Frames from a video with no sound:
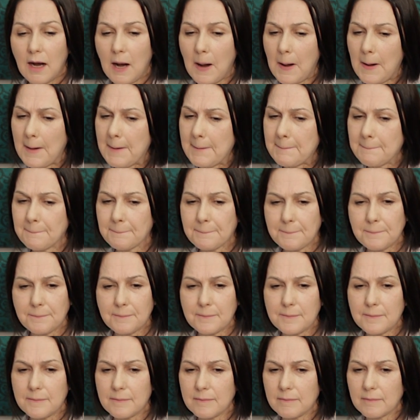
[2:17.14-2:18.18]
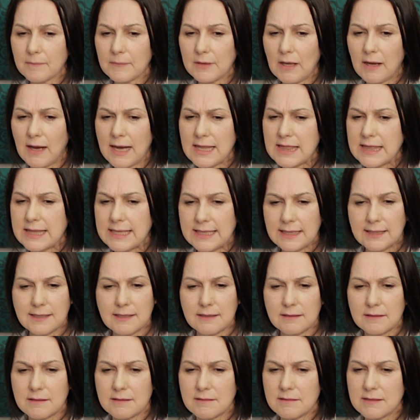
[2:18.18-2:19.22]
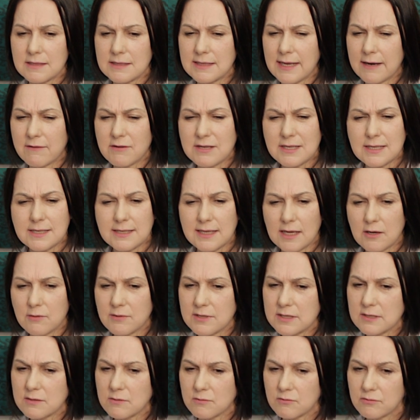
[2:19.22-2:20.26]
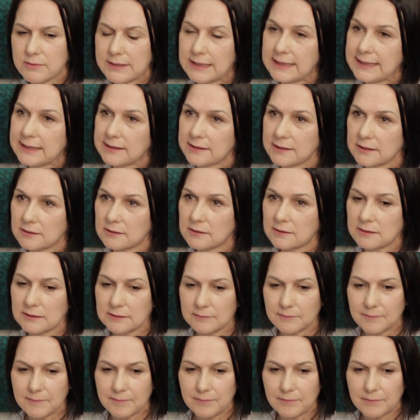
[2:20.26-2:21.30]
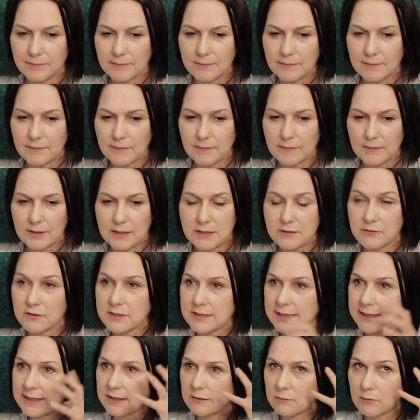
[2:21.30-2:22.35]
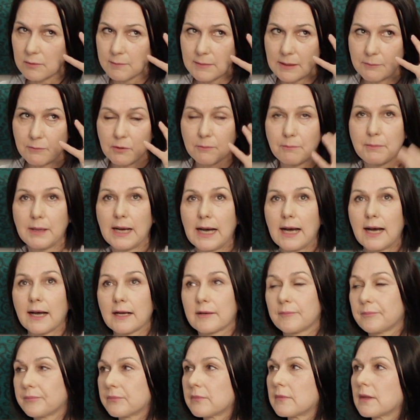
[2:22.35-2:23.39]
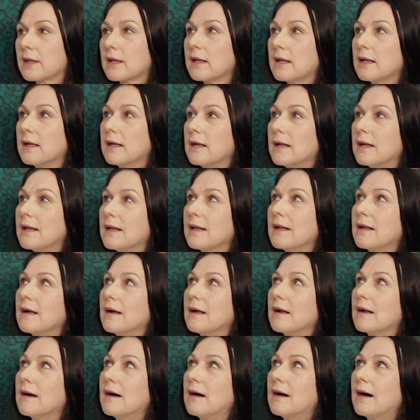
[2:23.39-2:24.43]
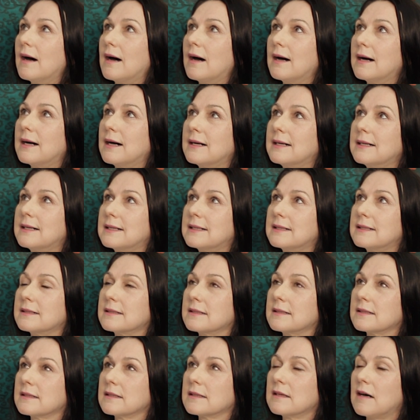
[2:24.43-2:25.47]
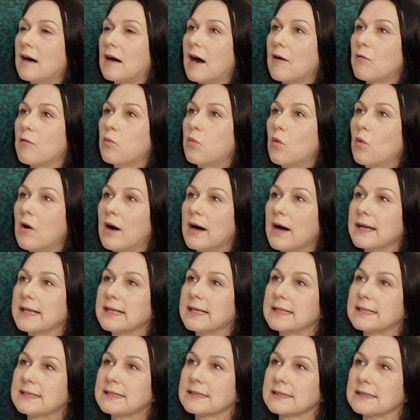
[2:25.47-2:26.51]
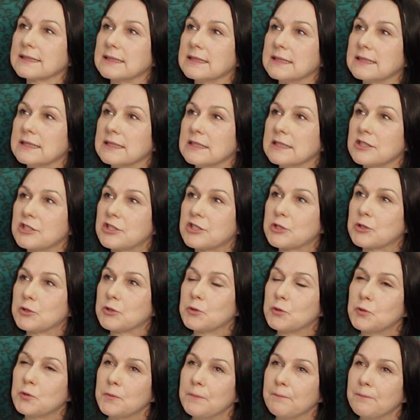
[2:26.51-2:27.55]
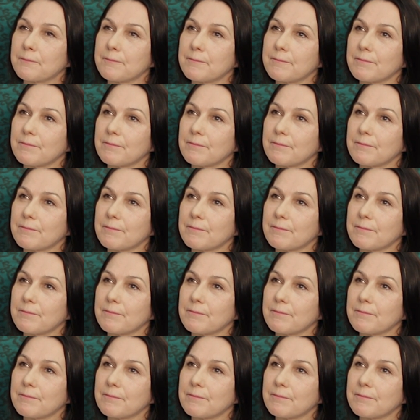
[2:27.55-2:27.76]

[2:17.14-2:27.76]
um, I think ever since I was really little, as far as I can remember back, Uh, I wanted to